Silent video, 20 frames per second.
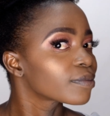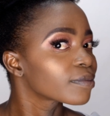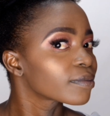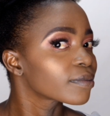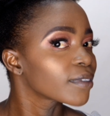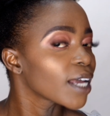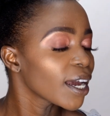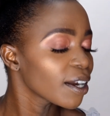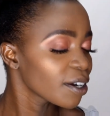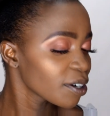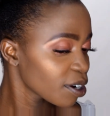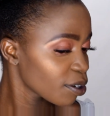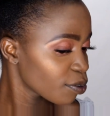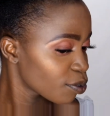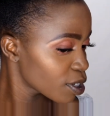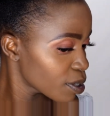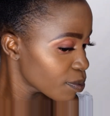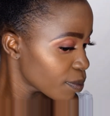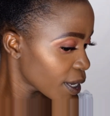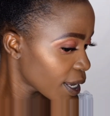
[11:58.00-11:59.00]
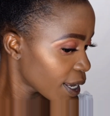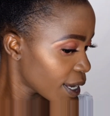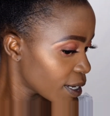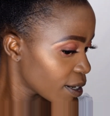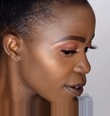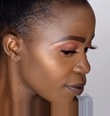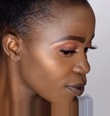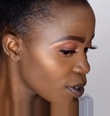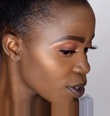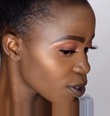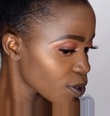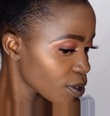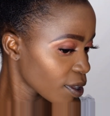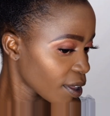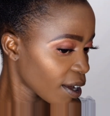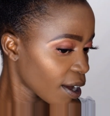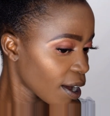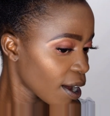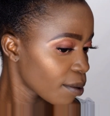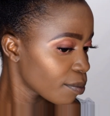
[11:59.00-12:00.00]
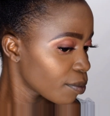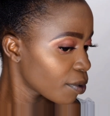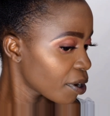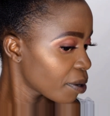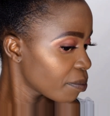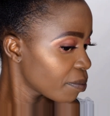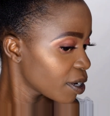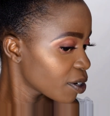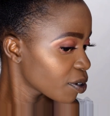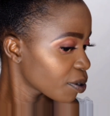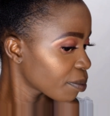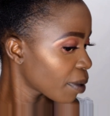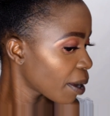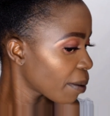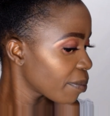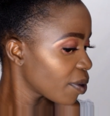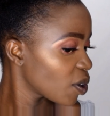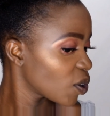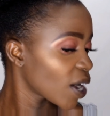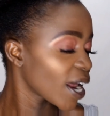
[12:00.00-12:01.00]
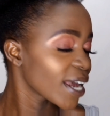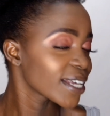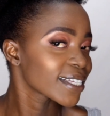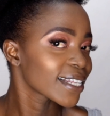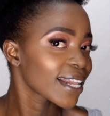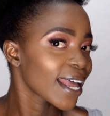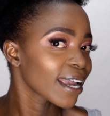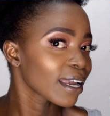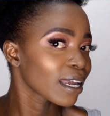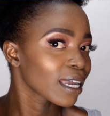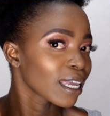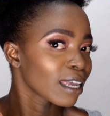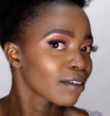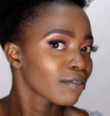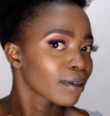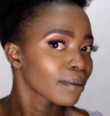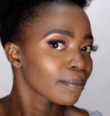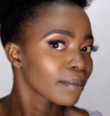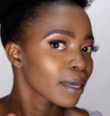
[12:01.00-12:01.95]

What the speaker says: I don't know if it's making a difference on the camera, but on my mirror it's like giving me